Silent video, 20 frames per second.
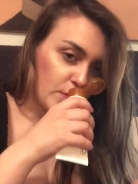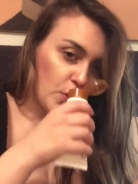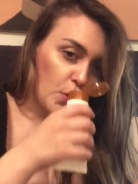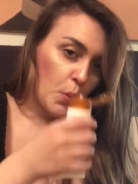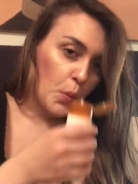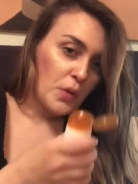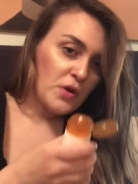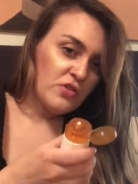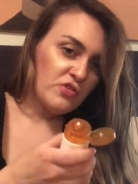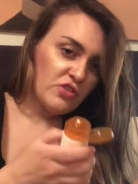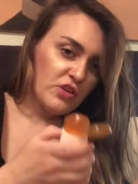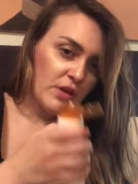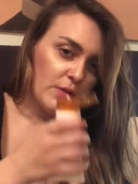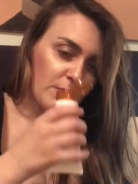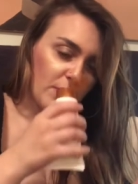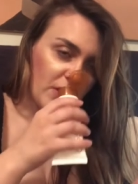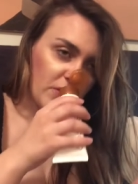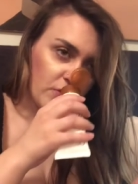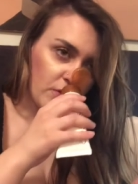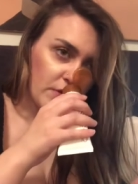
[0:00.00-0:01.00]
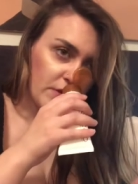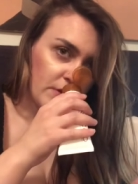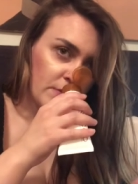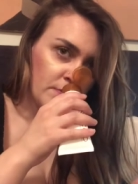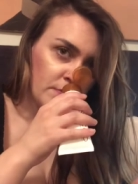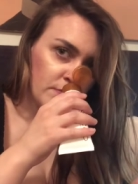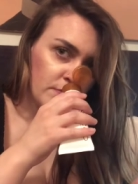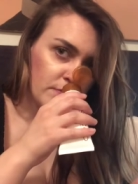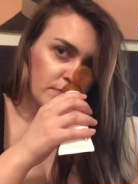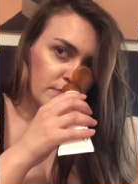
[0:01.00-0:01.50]
orangey and mentholy.
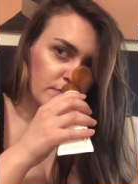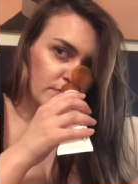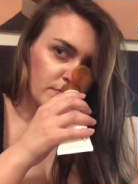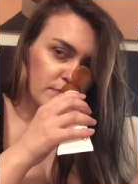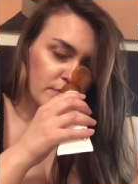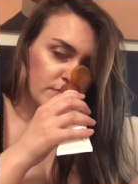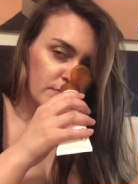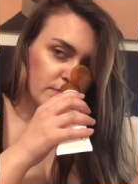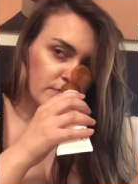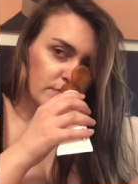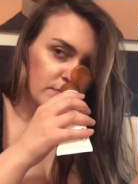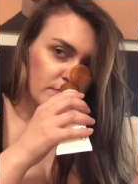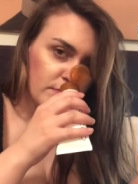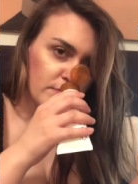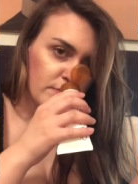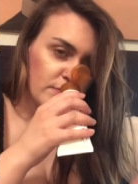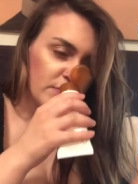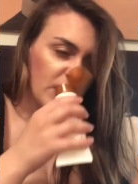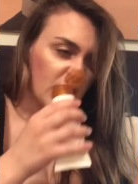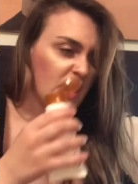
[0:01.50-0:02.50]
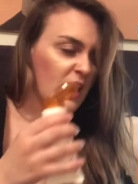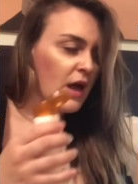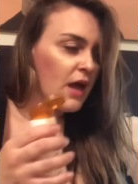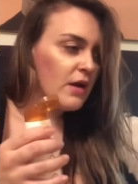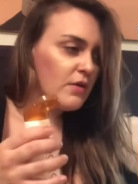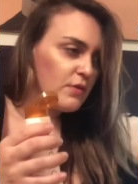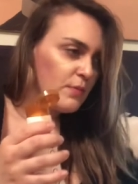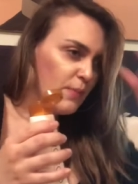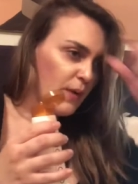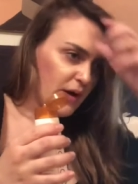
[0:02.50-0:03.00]
It kind
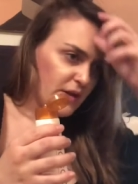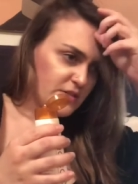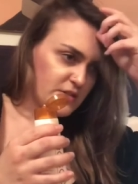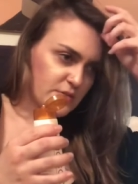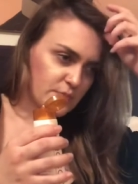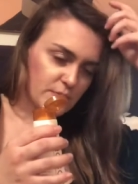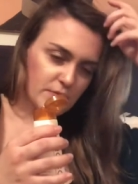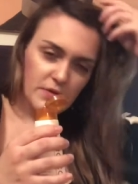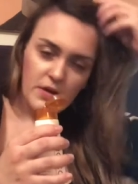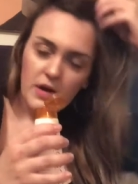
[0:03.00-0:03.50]
of reminds me...